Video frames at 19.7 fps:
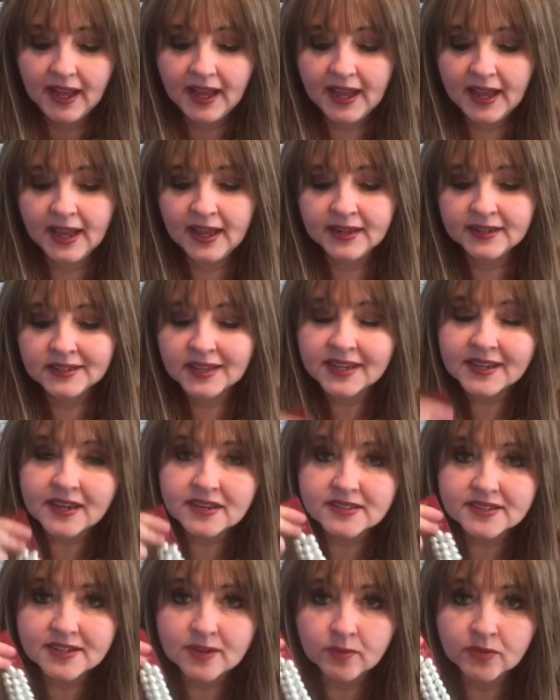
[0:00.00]
And like
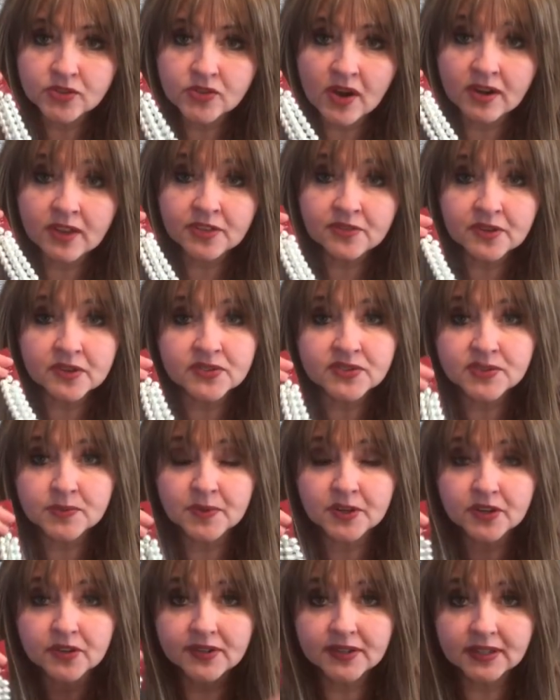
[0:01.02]
I said, I'm trying to throw some
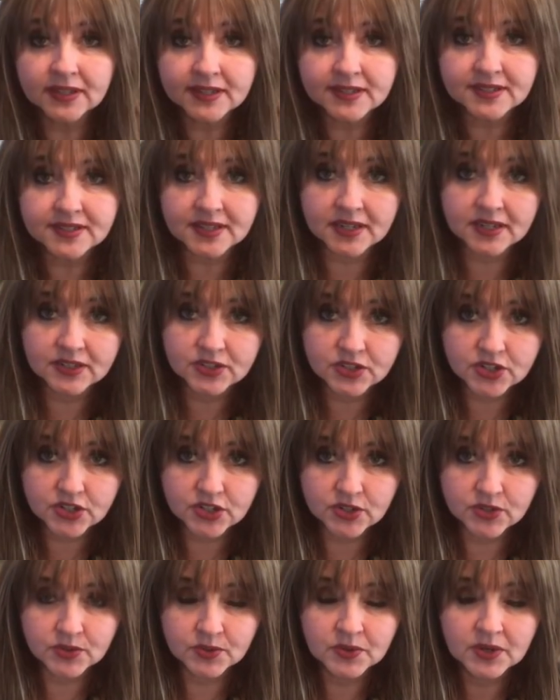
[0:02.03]
acrylics
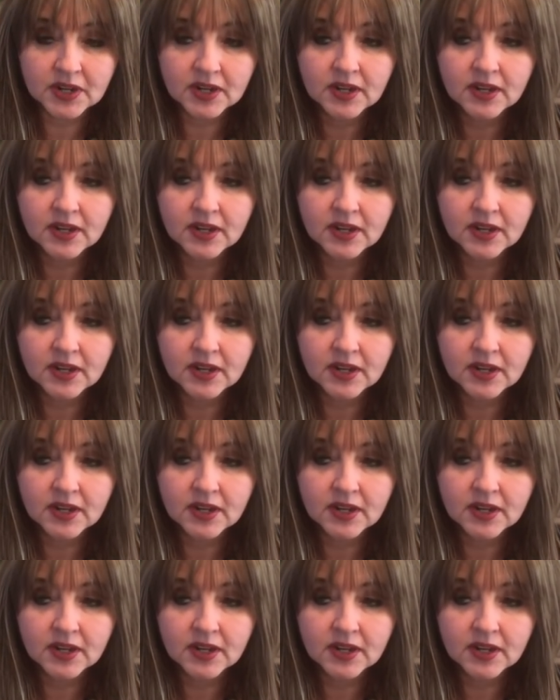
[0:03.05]
into,